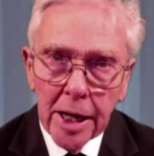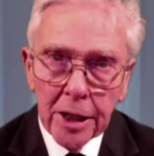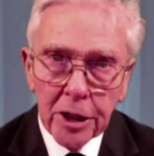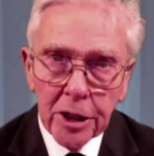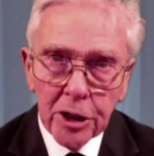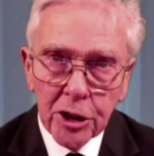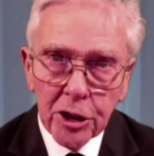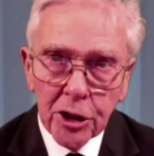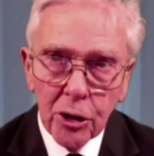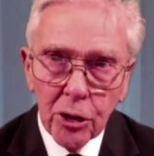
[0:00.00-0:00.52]

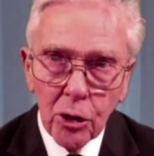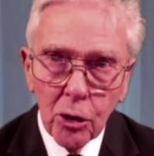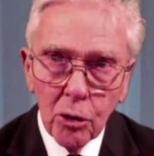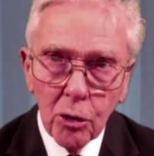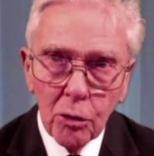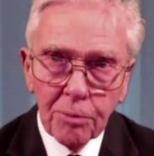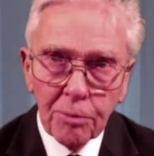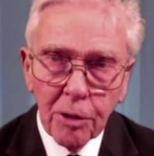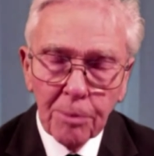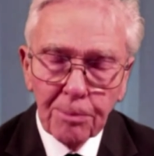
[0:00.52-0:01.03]

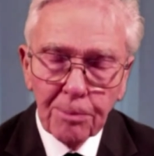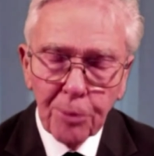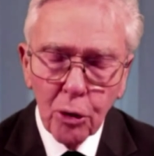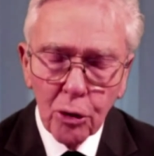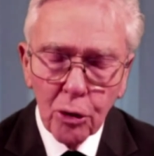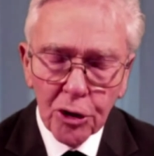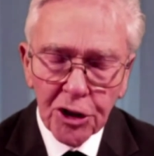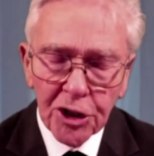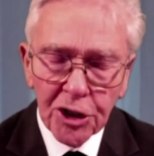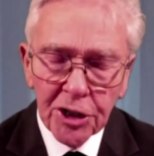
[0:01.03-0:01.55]
into
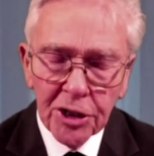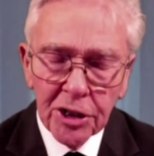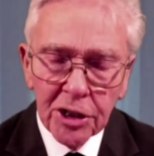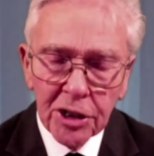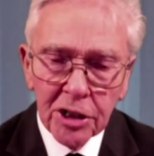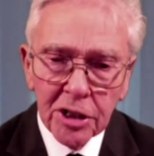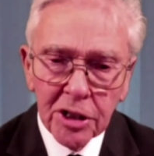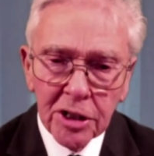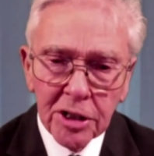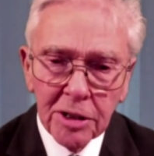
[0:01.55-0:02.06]

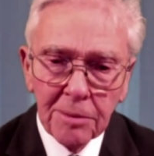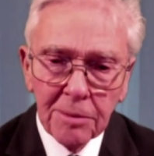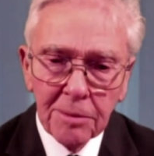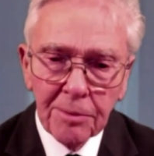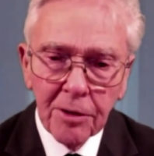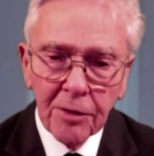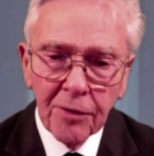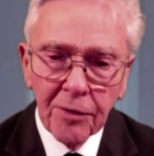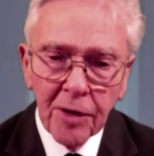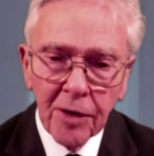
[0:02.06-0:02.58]
proportions
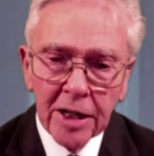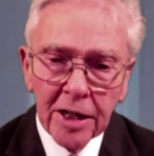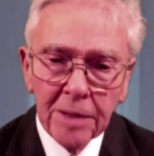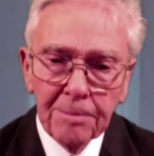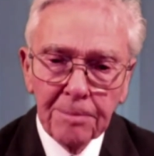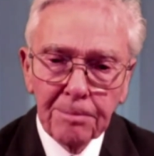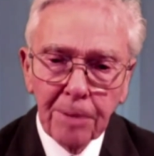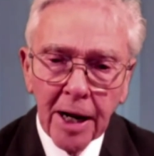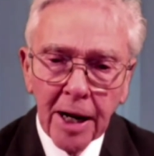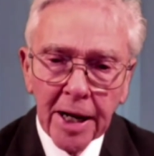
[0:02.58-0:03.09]

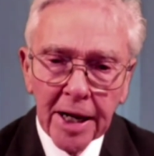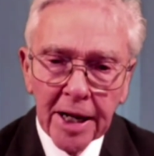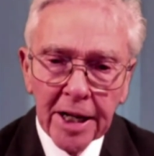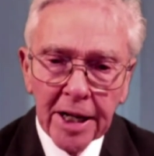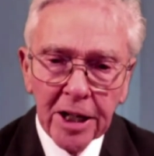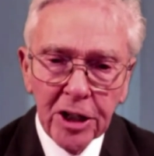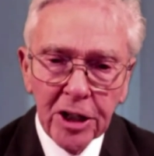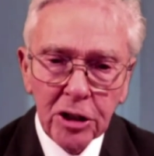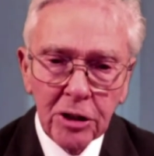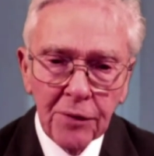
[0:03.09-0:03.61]
provided by
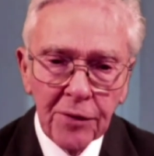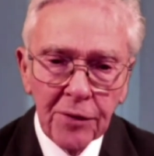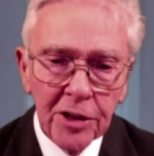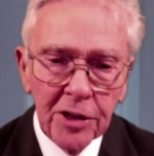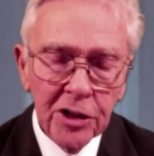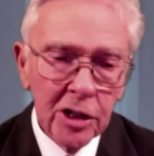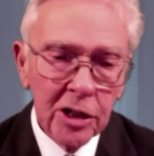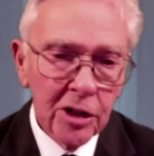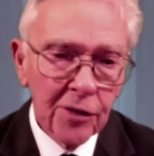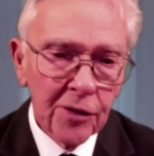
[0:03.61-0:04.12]
each of
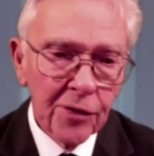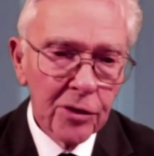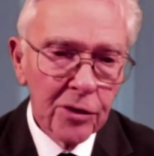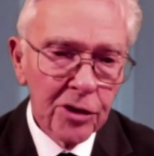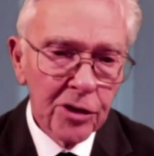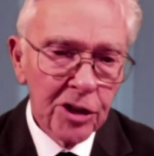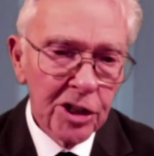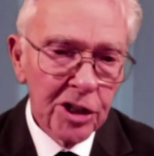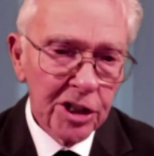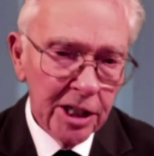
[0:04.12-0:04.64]
the
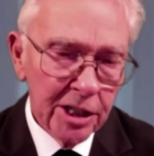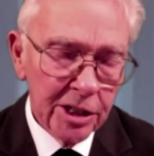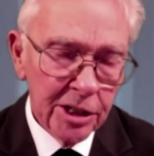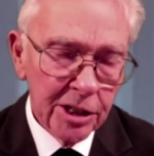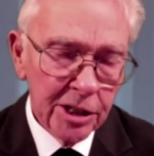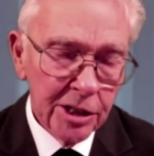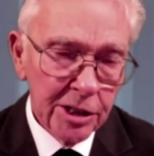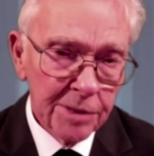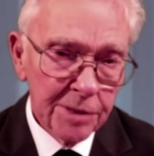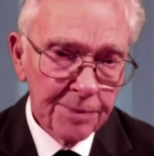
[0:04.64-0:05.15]
transfusion
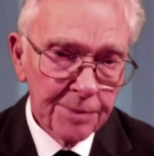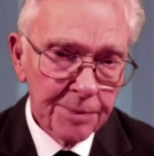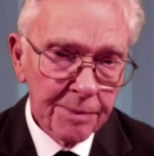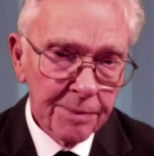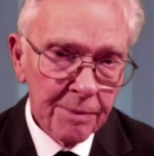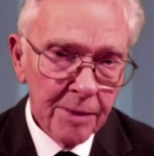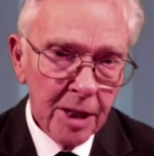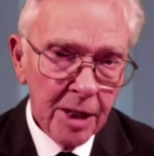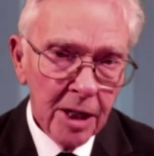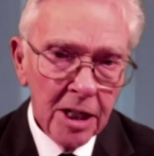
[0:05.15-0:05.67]
centres.
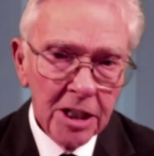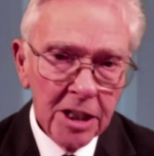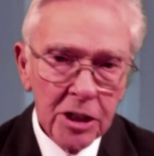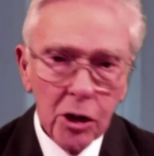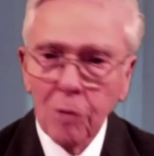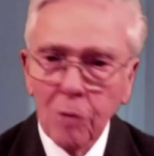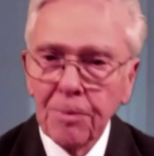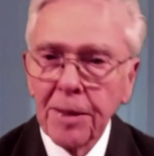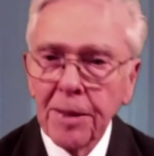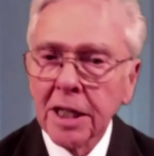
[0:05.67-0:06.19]

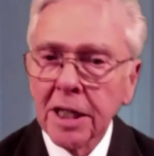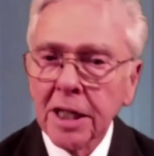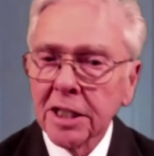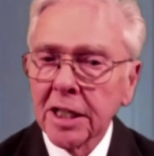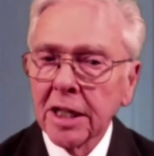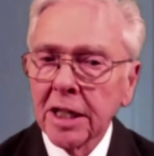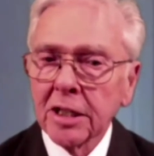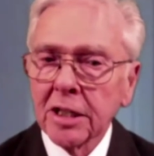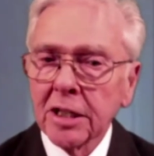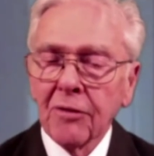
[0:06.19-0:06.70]
So a big
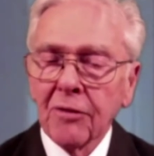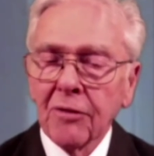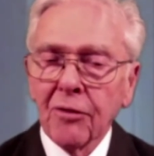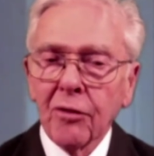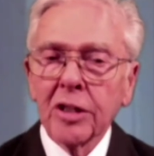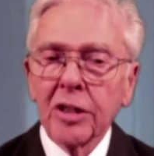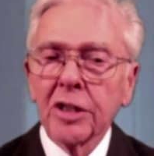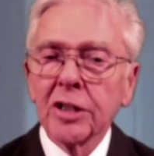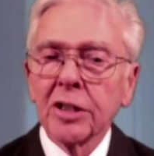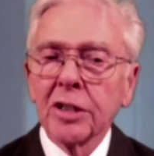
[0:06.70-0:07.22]
centre,
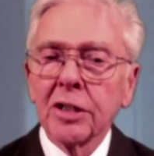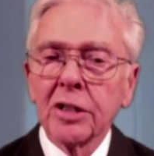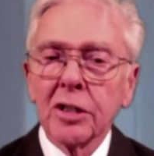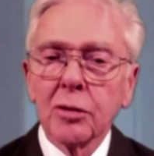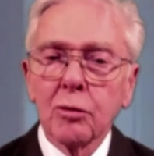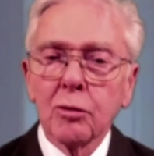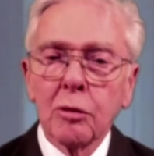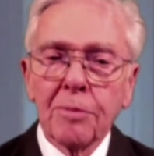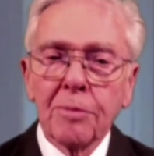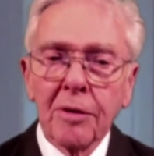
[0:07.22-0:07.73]
for
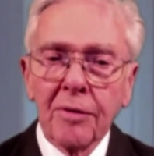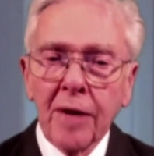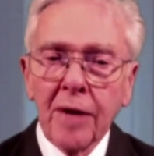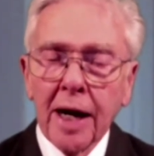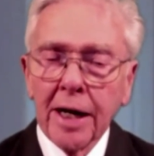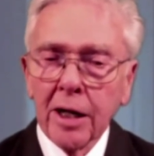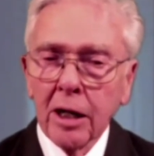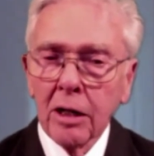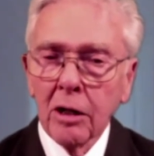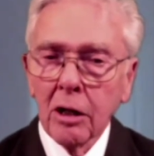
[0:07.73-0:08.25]
instance, would
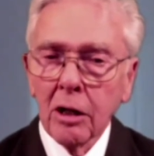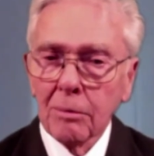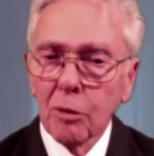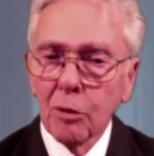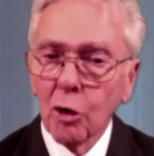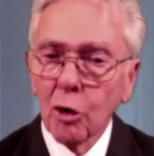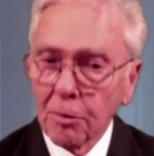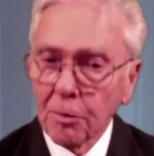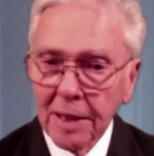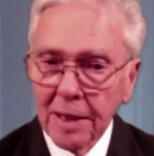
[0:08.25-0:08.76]
provide a
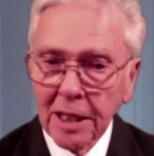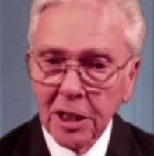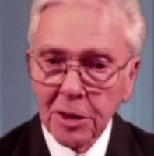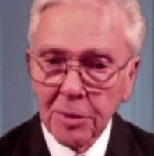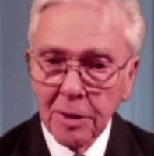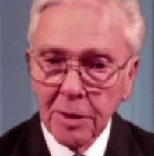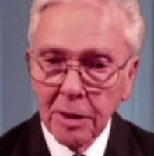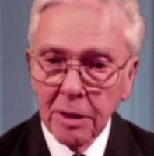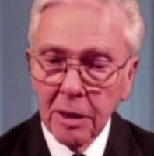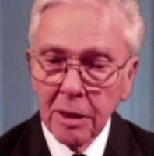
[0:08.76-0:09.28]
lot more
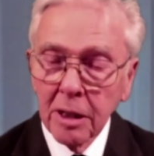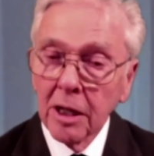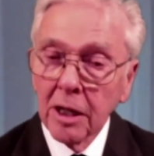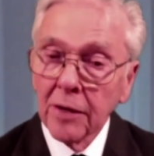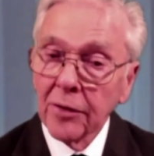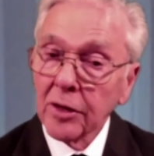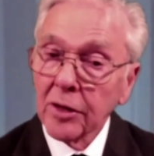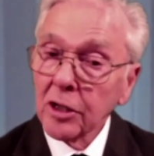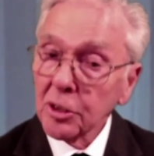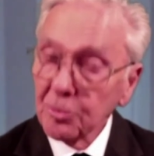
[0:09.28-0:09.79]
plasma
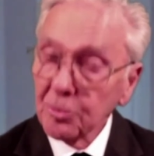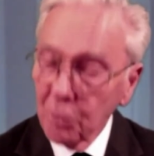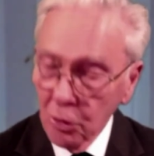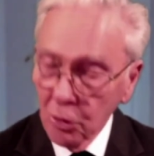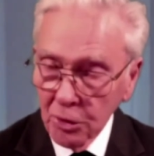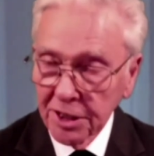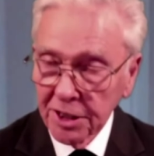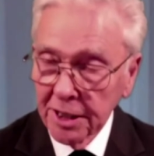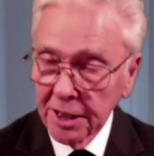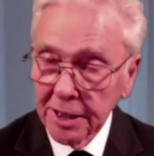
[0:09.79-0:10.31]
than a
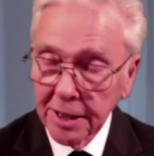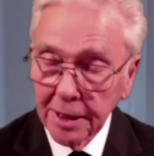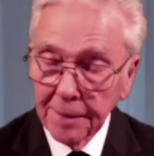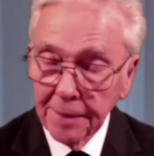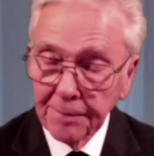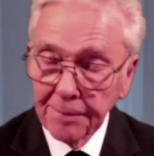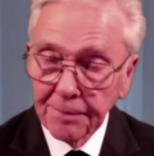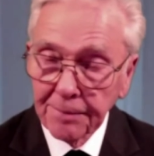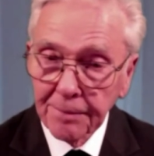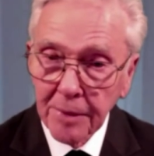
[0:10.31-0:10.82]
small
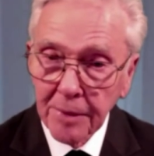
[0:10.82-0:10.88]
centre.